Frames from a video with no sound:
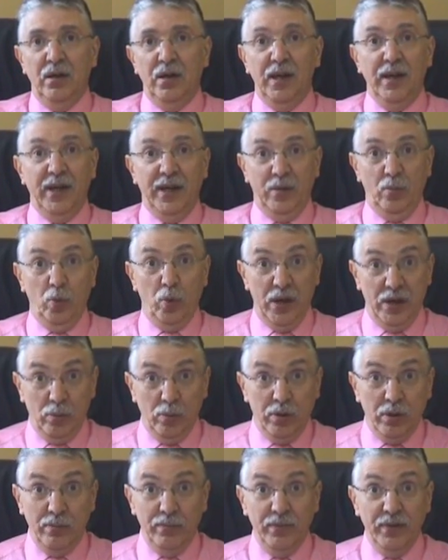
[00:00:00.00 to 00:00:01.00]
and I
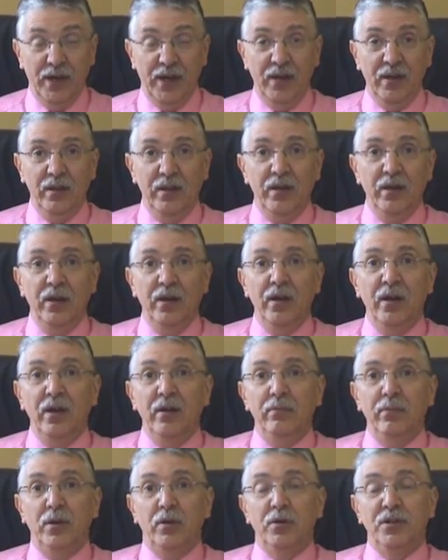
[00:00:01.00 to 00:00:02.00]
welcome that,
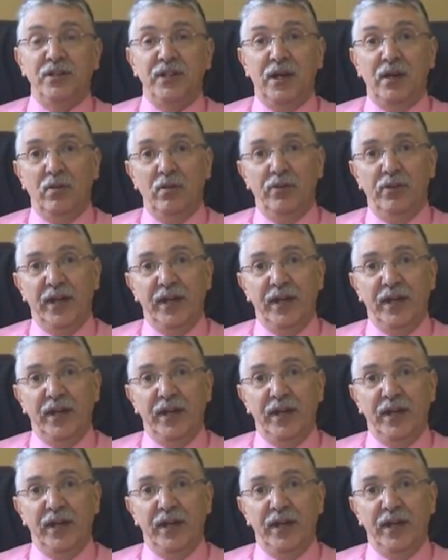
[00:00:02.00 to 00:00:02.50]
because that